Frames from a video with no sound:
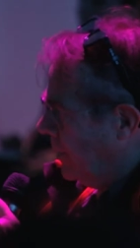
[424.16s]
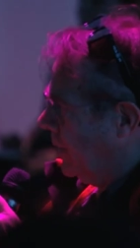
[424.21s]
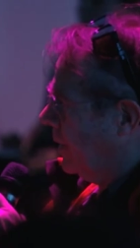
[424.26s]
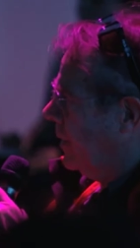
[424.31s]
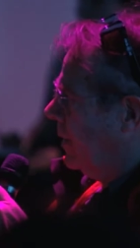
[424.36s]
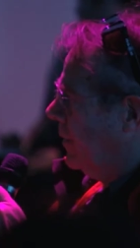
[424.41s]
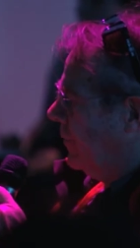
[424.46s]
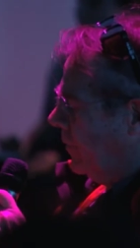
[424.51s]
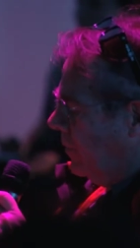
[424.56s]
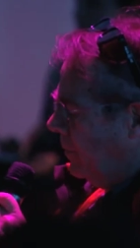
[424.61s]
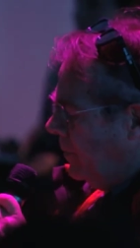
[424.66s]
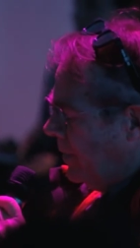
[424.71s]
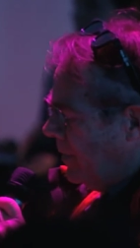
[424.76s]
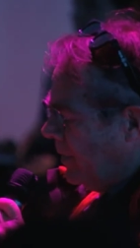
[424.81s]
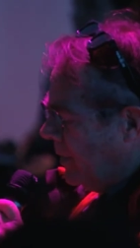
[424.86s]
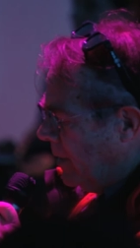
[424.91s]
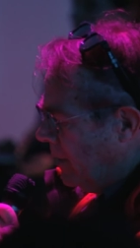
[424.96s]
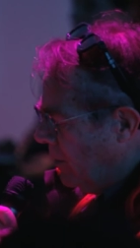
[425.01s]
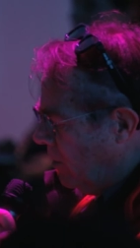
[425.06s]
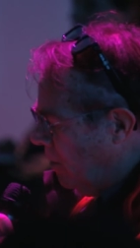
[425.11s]
Sinclair from
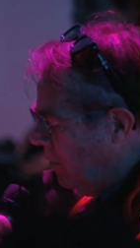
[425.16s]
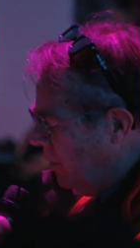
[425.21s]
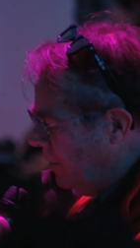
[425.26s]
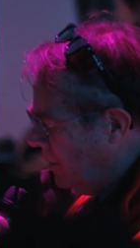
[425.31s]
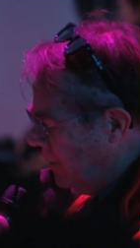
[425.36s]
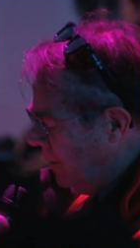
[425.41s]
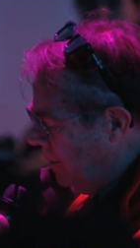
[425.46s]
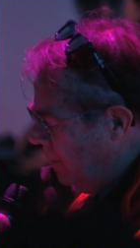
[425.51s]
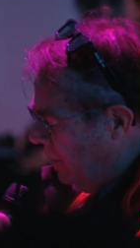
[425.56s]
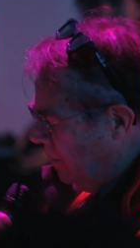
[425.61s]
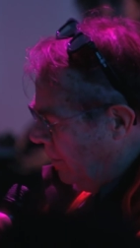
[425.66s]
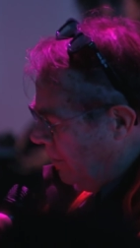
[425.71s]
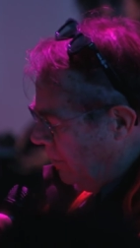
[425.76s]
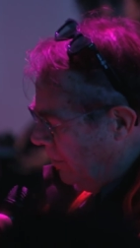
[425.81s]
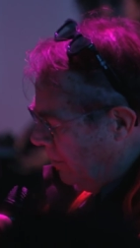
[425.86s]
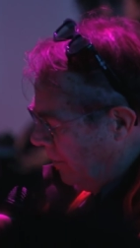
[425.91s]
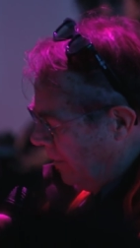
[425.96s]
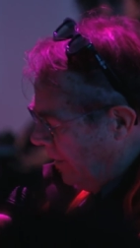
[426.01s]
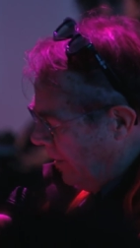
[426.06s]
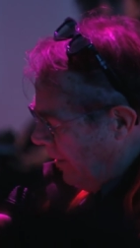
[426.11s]
Ithaca College in New
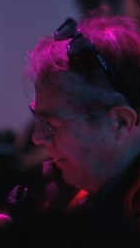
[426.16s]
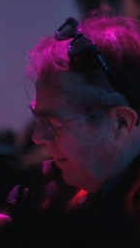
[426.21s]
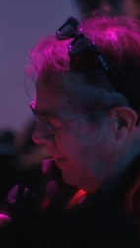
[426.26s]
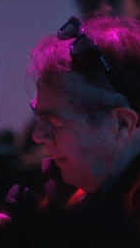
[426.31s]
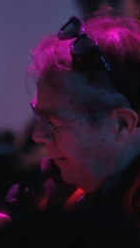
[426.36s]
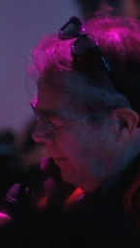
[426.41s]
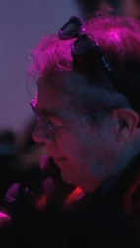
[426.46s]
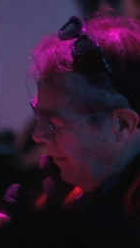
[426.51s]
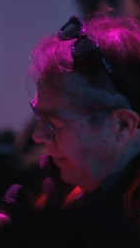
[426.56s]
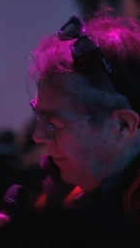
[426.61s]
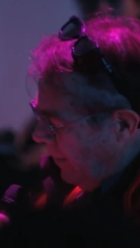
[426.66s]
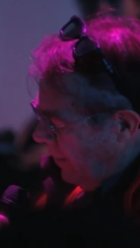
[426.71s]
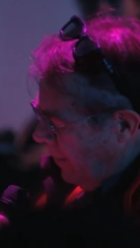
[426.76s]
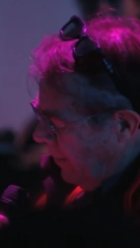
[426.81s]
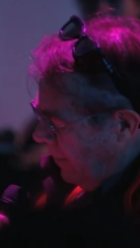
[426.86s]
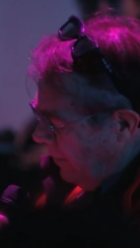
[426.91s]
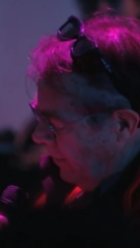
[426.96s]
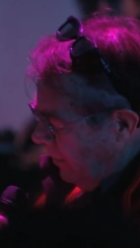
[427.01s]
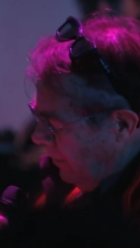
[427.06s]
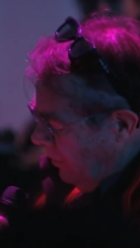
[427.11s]
York.
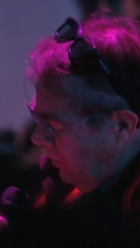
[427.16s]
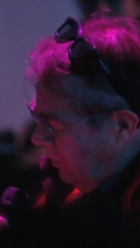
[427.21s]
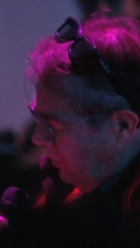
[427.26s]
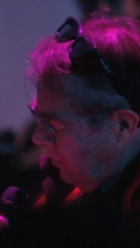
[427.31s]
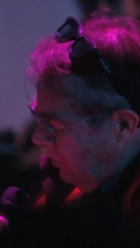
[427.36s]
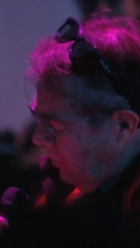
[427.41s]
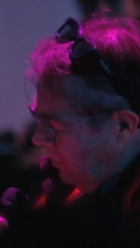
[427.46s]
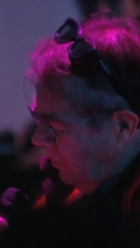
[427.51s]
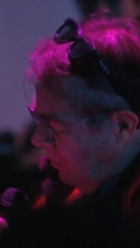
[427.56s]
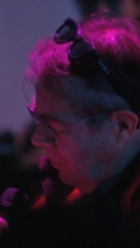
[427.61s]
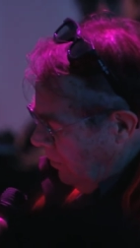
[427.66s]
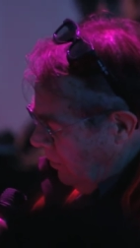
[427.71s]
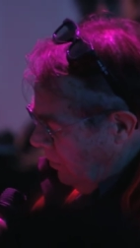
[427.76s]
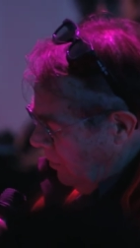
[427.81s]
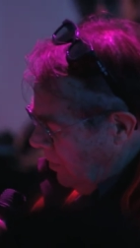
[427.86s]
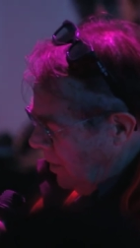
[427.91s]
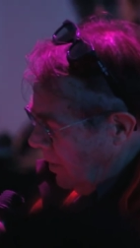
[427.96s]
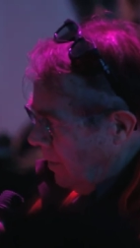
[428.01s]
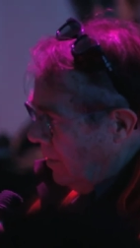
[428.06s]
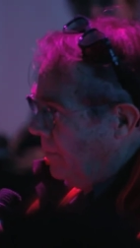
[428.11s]

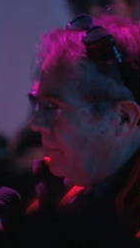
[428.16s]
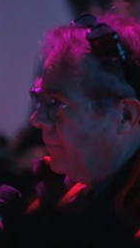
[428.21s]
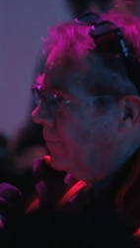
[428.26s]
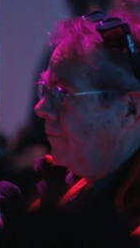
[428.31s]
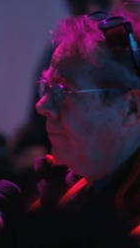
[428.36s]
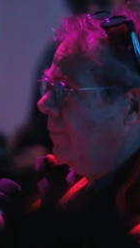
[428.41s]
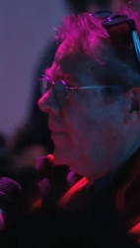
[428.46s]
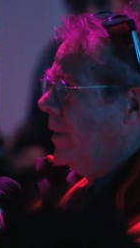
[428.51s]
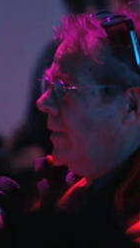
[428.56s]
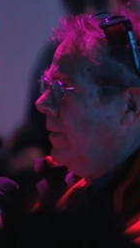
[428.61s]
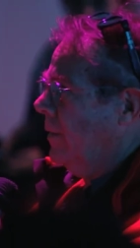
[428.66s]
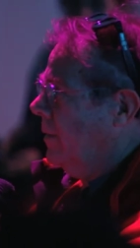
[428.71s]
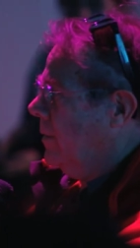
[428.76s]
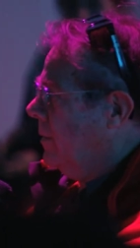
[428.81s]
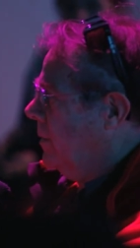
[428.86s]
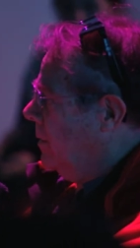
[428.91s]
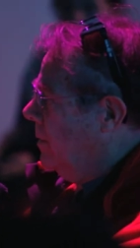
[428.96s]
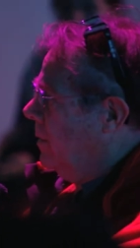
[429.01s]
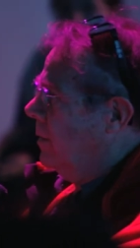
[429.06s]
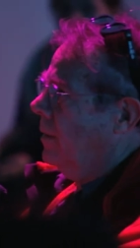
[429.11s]
You made
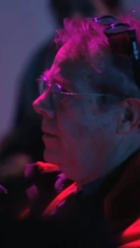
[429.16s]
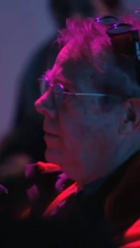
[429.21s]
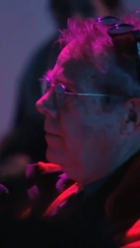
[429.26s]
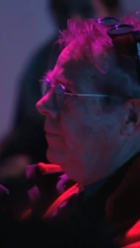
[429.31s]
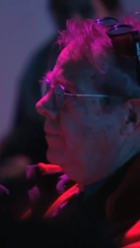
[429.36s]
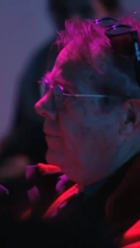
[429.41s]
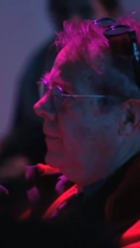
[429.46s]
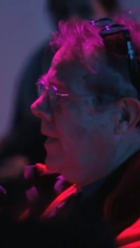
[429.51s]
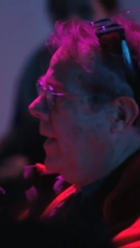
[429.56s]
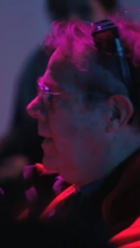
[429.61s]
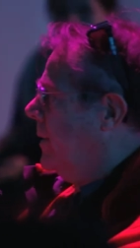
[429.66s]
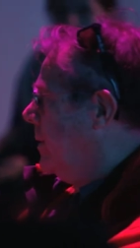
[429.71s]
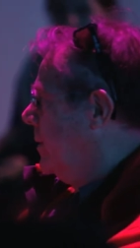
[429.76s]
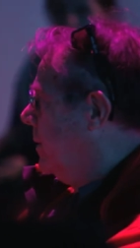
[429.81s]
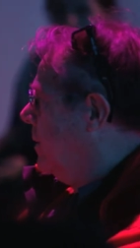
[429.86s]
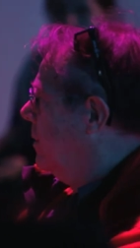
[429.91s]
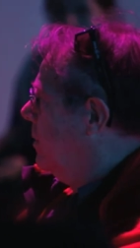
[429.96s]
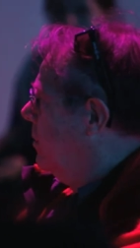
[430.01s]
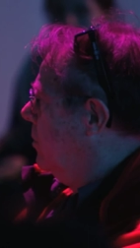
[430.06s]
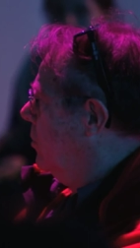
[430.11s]
these
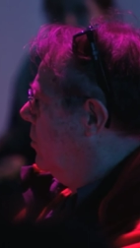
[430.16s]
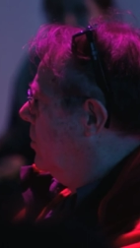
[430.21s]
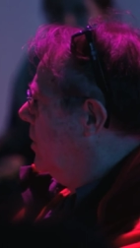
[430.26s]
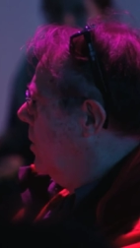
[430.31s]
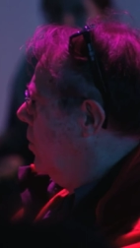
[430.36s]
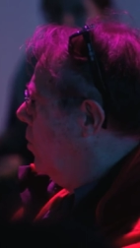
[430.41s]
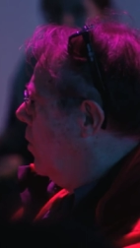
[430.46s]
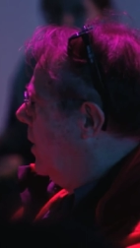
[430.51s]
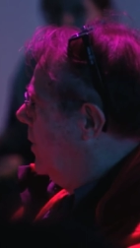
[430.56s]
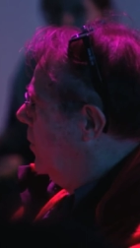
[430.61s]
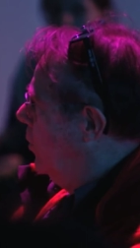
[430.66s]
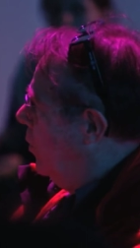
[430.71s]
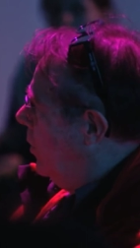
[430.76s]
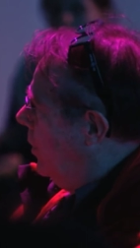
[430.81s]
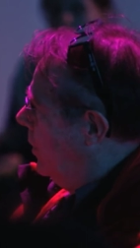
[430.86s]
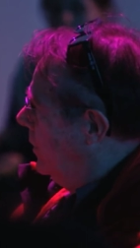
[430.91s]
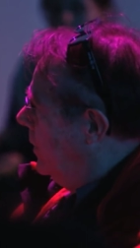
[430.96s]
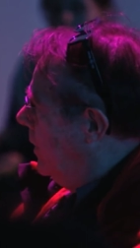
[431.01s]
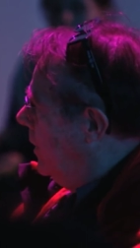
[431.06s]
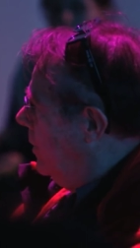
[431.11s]
tests to see what
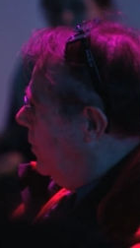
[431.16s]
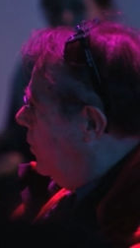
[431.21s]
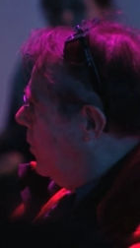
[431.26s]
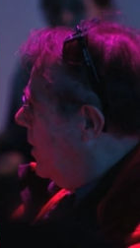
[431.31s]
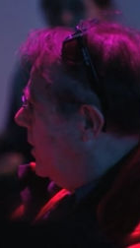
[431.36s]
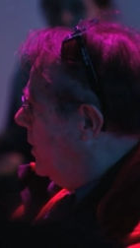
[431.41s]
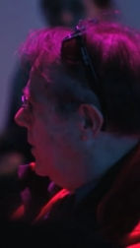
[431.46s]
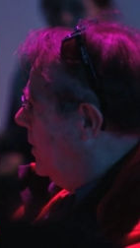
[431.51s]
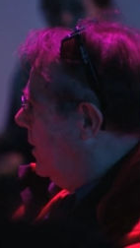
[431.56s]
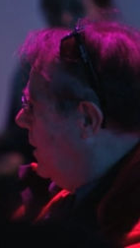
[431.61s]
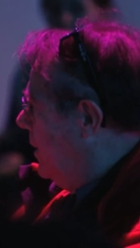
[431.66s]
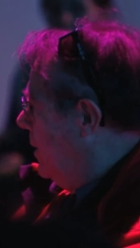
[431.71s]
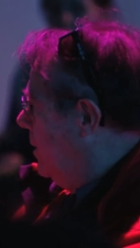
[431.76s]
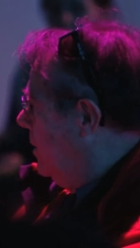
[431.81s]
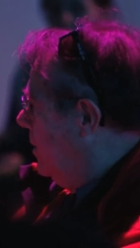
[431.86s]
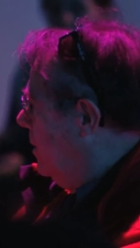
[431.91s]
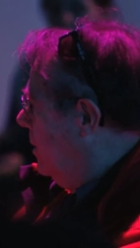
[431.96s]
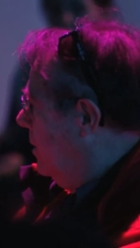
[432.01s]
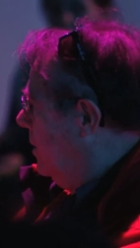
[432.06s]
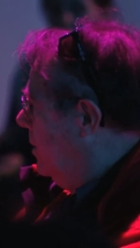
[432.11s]
worked and what
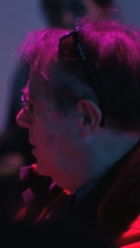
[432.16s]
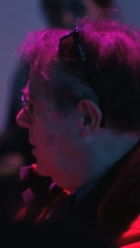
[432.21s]
didn't.